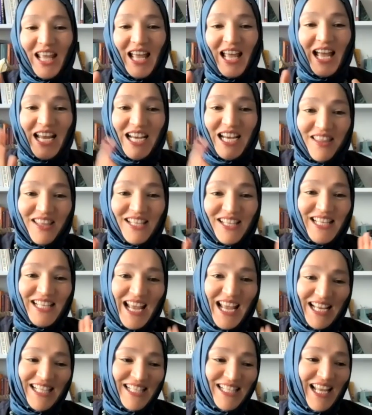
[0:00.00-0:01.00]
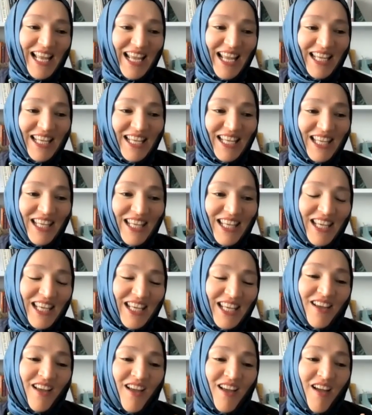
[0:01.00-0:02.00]
And in this essay,
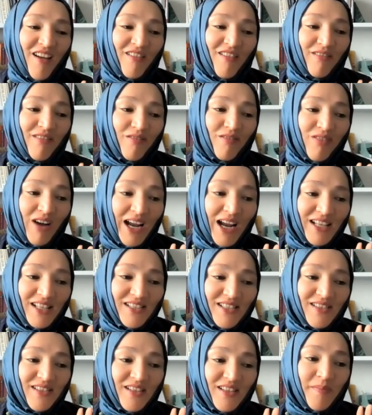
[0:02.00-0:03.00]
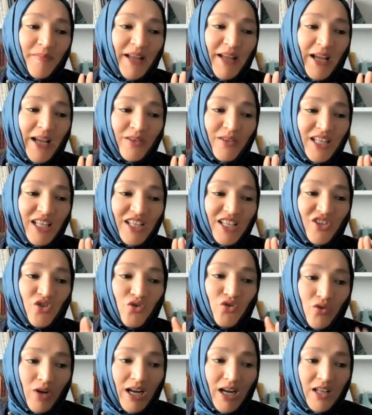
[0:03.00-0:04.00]
he writes about his
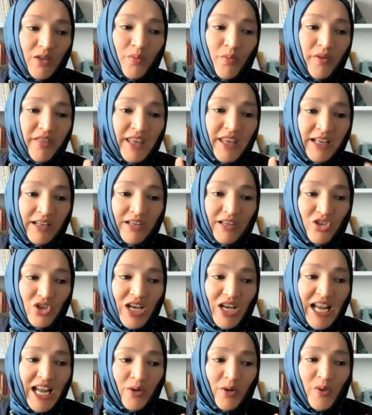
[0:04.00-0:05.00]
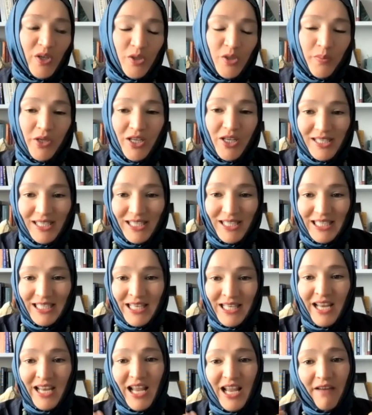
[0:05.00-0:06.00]
struggle with the English language because it did
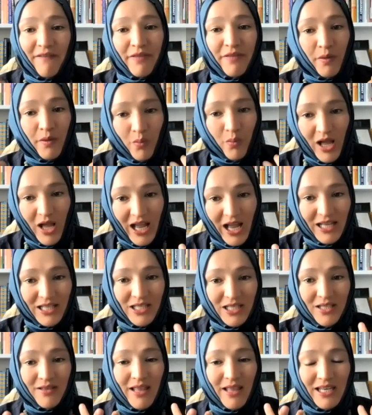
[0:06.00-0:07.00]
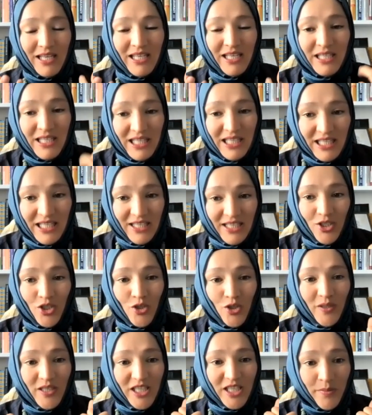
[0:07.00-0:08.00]
not have the words that he needed
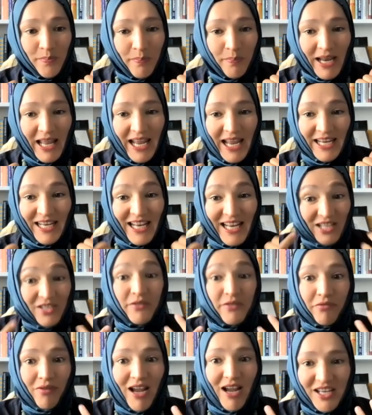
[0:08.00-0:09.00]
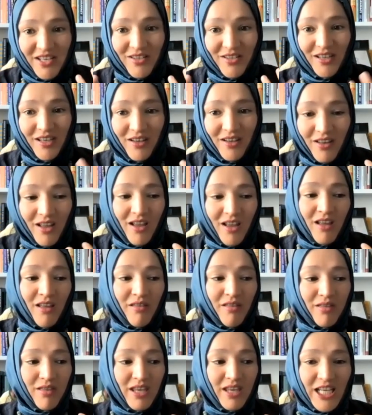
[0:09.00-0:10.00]
to explain, as a writer,
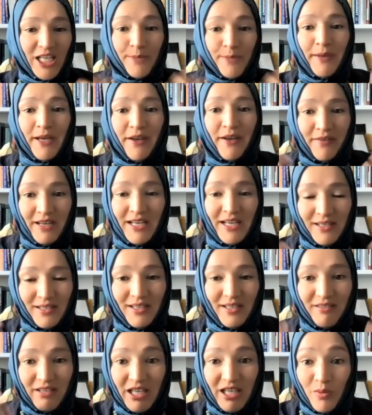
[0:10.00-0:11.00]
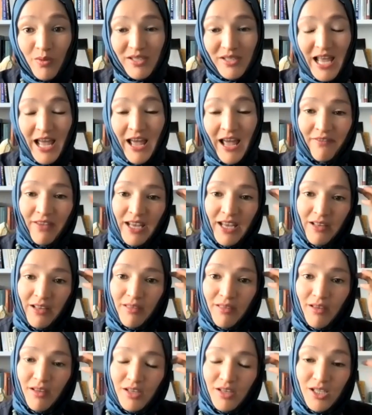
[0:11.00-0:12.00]
the experiences he was having,
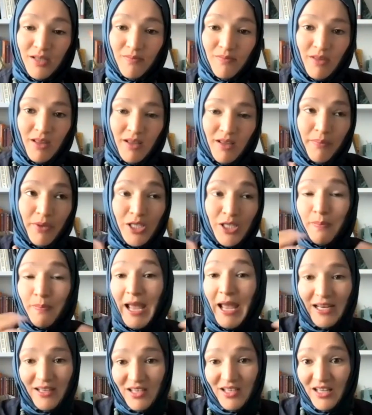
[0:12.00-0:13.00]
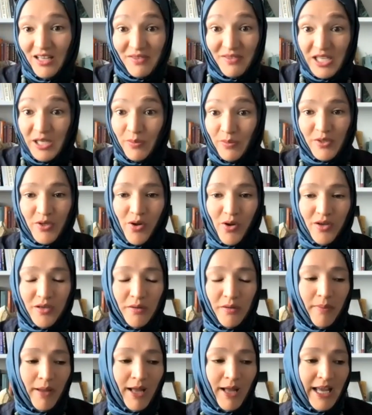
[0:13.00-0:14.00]
the perspectives he was
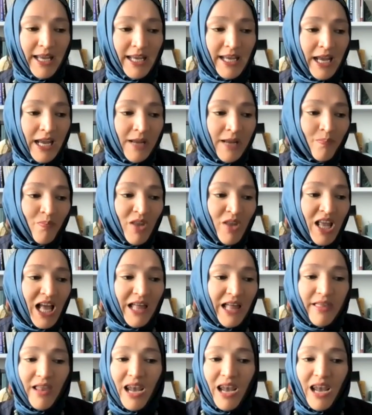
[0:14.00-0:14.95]
occupying, and the